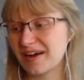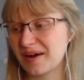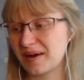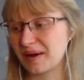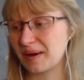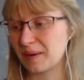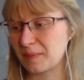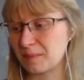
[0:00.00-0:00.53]

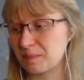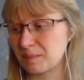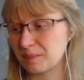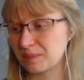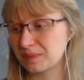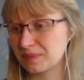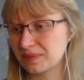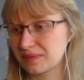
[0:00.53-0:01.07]

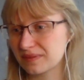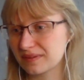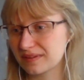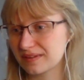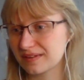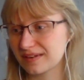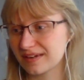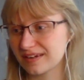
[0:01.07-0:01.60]

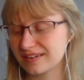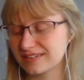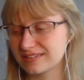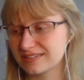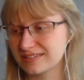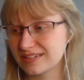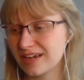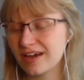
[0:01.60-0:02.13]
Um,
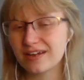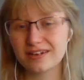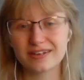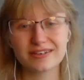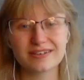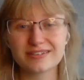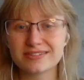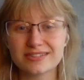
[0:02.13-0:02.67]
and
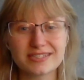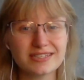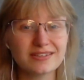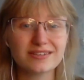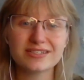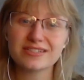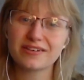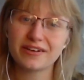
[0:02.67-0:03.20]
like seeing
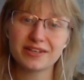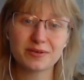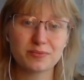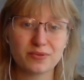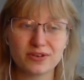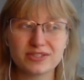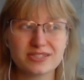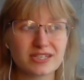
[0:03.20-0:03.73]
the Silent
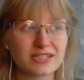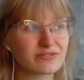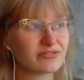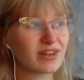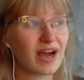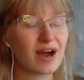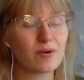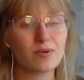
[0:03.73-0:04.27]
Princess
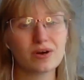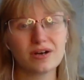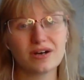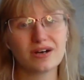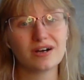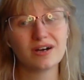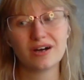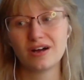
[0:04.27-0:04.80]

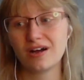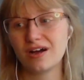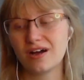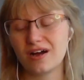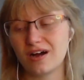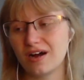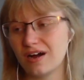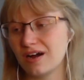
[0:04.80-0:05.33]
flower,
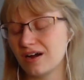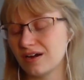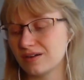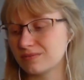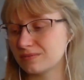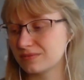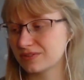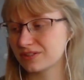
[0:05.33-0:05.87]

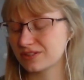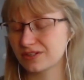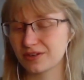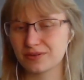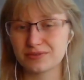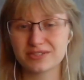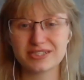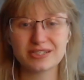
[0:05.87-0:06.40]
um, you
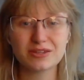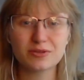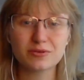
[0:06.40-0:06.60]
know, seeing